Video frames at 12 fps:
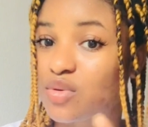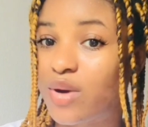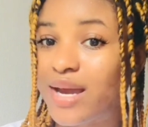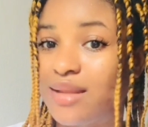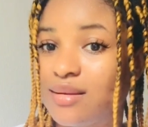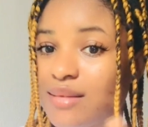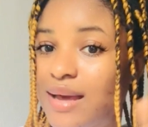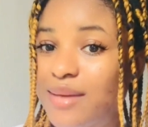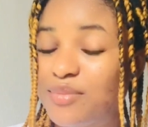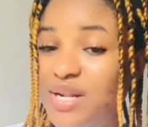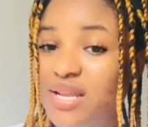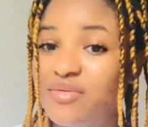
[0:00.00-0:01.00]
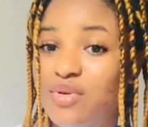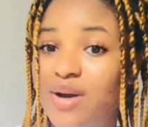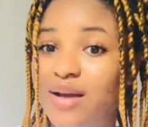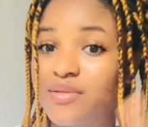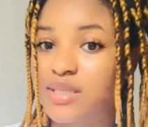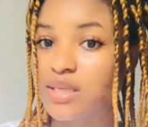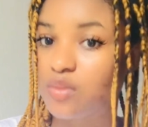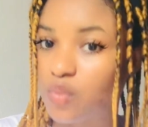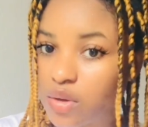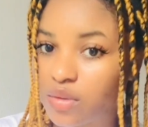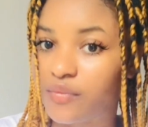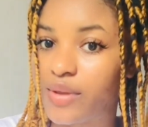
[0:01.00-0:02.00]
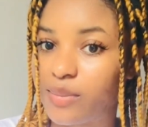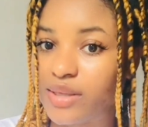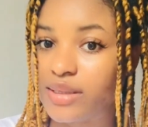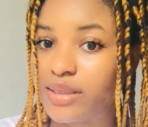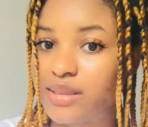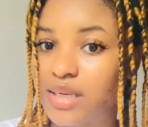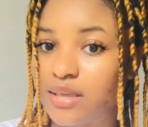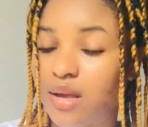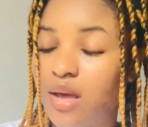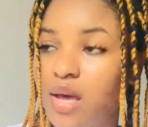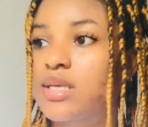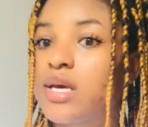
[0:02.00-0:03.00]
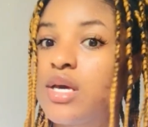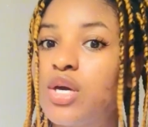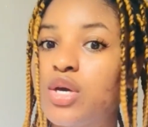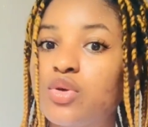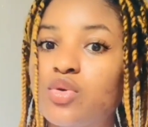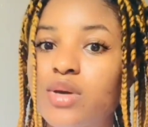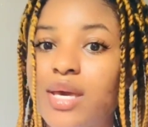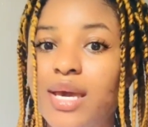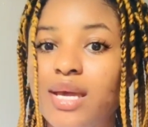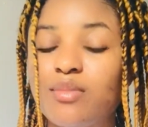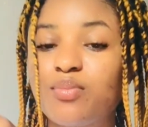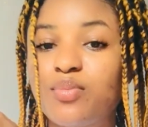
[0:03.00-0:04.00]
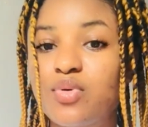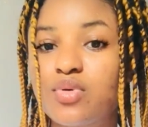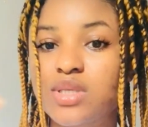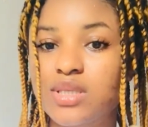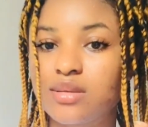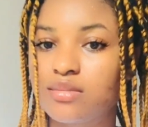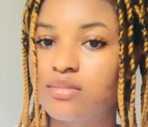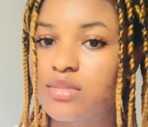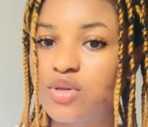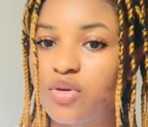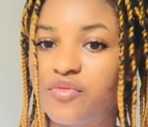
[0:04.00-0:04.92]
can, I believe you have seen one of them in the internet. You can put your